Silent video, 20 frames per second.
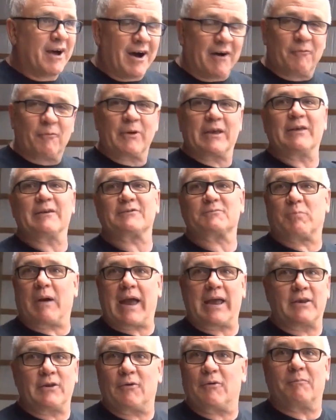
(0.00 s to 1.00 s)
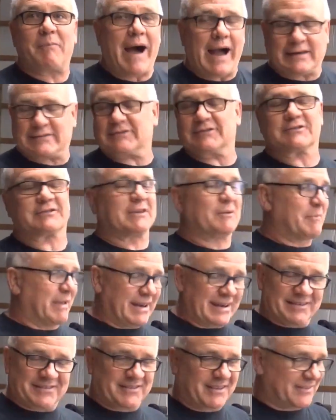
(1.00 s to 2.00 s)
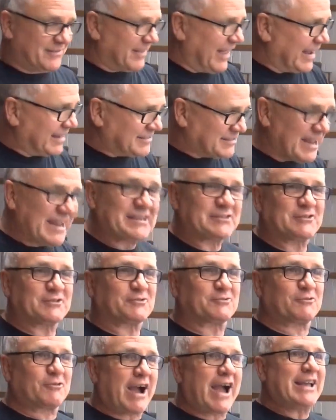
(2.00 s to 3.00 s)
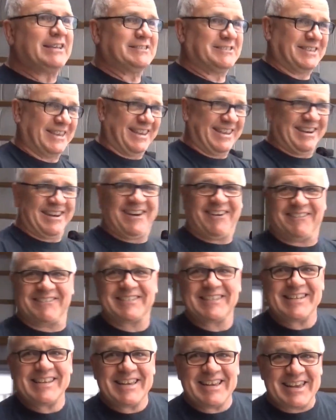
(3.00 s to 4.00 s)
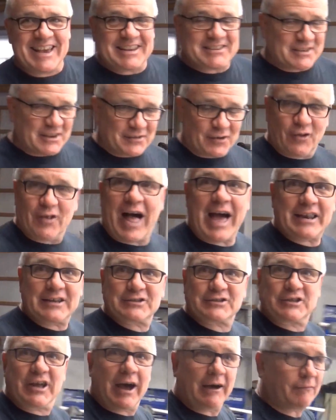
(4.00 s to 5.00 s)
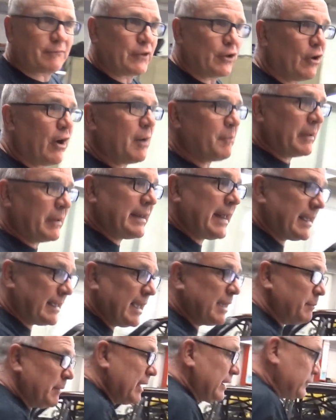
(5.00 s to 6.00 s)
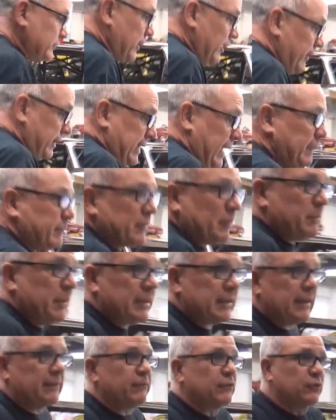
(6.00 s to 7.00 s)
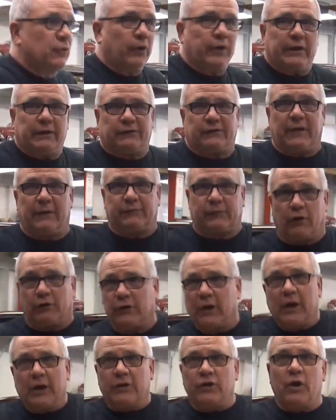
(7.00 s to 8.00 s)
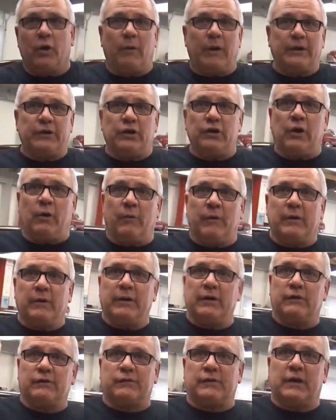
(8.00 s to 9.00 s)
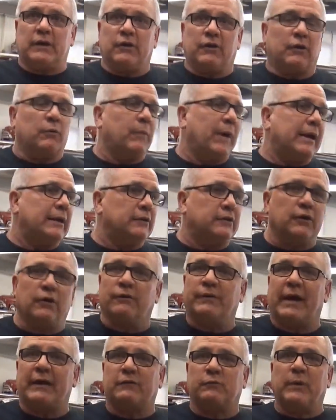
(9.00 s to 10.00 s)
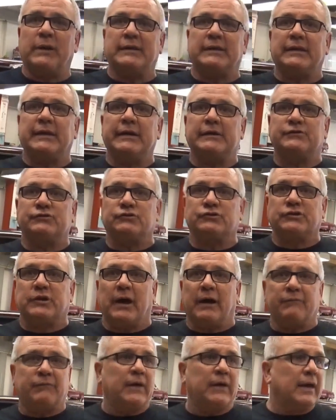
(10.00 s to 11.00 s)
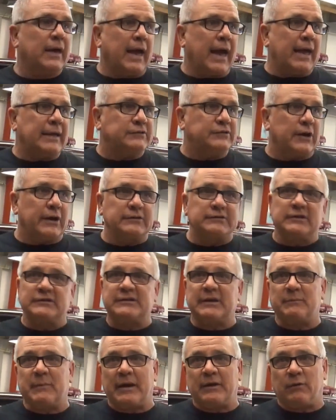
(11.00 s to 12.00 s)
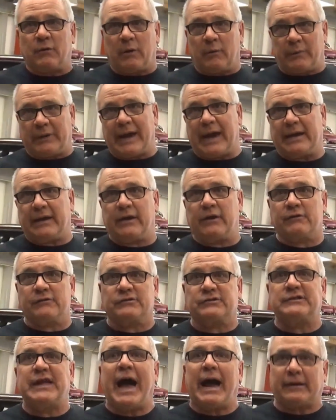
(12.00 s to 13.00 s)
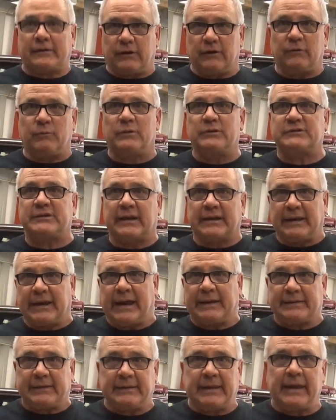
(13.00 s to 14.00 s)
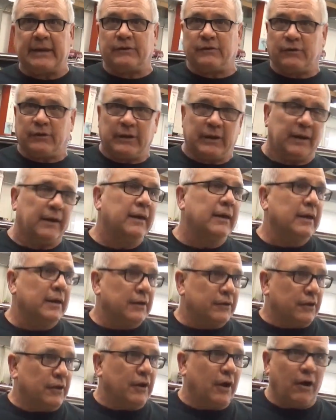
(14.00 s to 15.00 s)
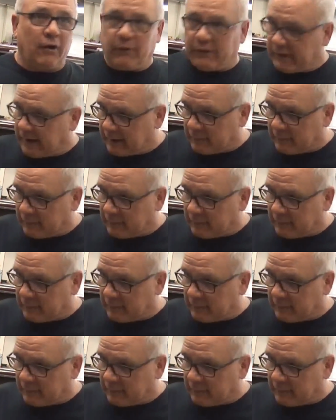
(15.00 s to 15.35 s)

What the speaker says: wheels brand new in boxes. It's just like, Jesus Christ, It's just a lot of stuff, Jerry keeps a big inventory of stuff going. You know what? You don't want to sit here and wait until next week to get your stuff. Hey, Jerry's going to say, man, you know what? We got it here in stock, dude. We'll send it out today to you, and then